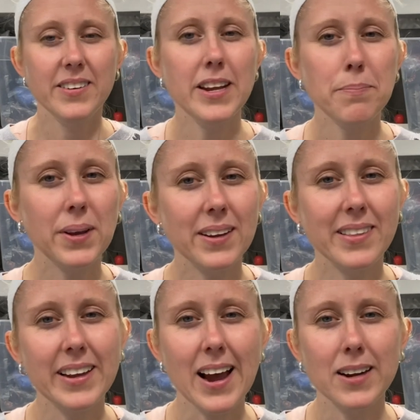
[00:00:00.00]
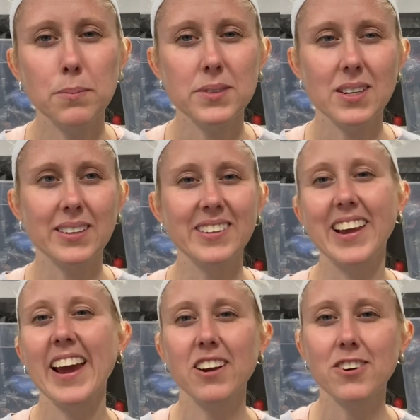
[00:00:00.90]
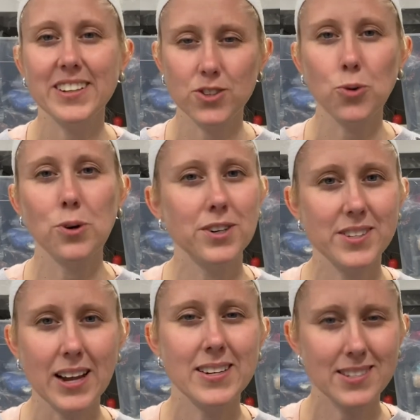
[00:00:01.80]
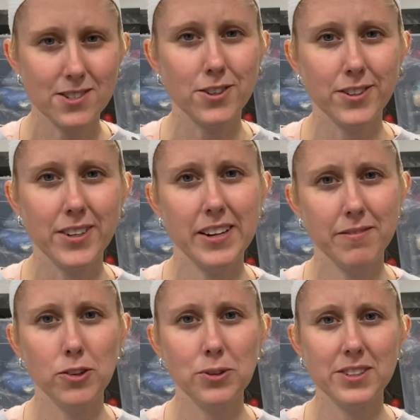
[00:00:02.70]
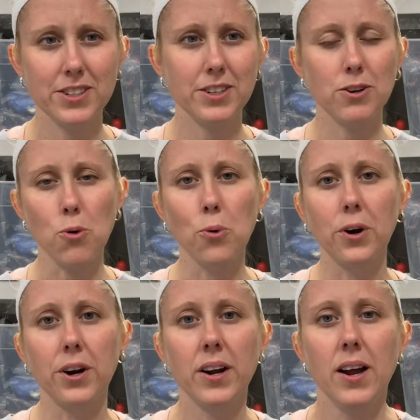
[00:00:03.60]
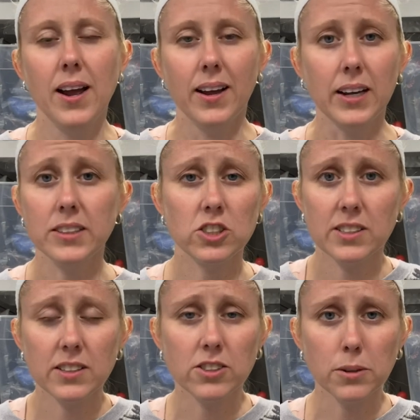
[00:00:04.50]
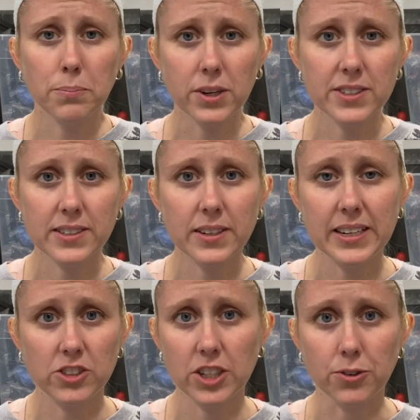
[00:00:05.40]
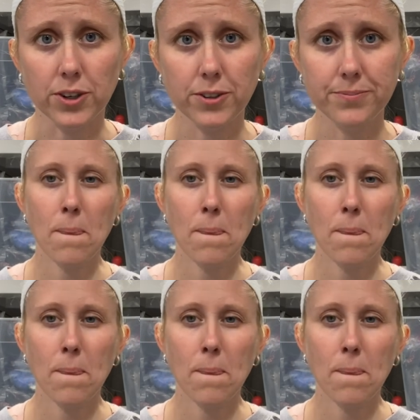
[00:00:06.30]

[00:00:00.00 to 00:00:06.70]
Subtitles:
nitpick the items and cater it towards a certain influencer or just a certain person in general.